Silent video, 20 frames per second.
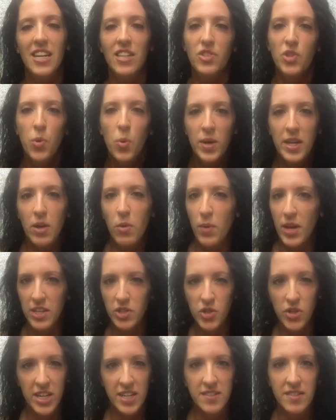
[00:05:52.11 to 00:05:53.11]
like 20-week
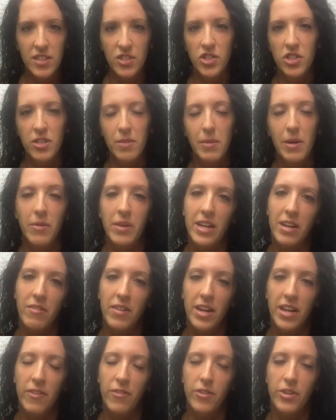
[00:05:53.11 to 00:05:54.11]
transition to be able to get
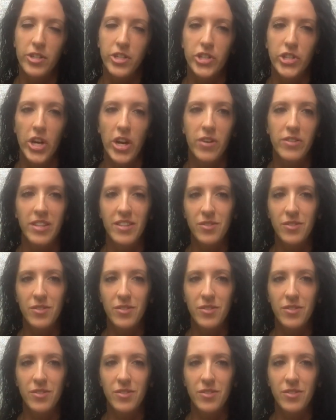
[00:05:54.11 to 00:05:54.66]
ready for a show.